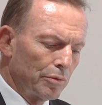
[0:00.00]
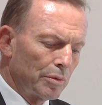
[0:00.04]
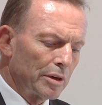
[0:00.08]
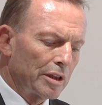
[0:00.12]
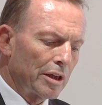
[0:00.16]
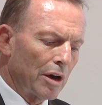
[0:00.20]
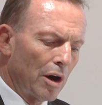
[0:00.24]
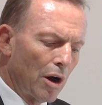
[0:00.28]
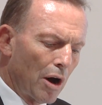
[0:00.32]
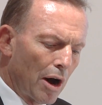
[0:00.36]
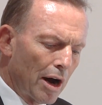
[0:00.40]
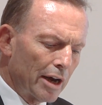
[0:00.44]
with
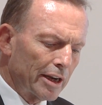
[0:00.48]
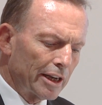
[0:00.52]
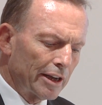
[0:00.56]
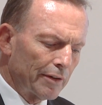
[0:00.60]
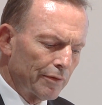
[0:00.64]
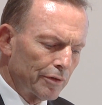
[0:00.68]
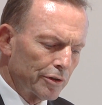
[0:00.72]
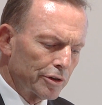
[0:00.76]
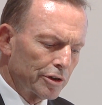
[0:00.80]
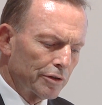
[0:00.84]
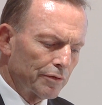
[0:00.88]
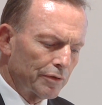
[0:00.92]
high
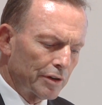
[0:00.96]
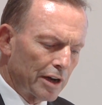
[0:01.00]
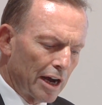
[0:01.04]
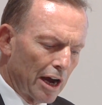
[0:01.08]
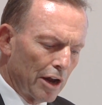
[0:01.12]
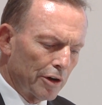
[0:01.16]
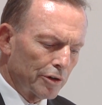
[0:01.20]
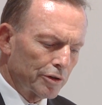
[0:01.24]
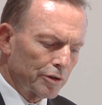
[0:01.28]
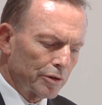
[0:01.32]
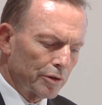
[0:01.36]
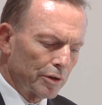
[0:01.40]
levels of
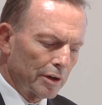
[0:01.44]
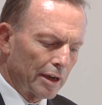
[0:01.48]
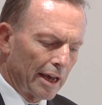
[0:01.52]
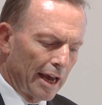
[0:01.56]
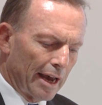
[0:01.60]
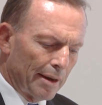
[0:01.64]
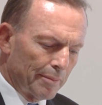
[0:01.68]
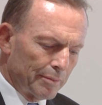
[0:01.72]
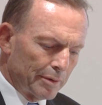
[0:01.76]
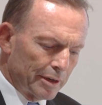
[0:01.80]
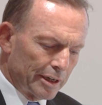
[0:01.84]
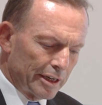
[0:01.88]
cultural
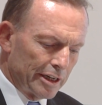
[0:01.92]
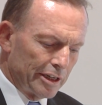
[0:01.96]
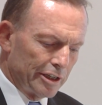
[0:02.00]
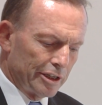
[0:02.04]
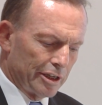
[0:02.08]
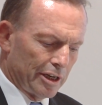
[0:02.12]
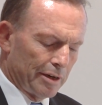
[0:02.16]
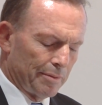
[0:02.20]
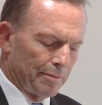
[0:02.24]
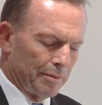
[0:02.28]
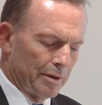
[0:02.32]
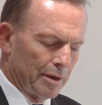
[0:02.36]

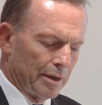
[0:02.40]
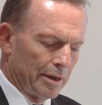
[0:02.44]
amnesia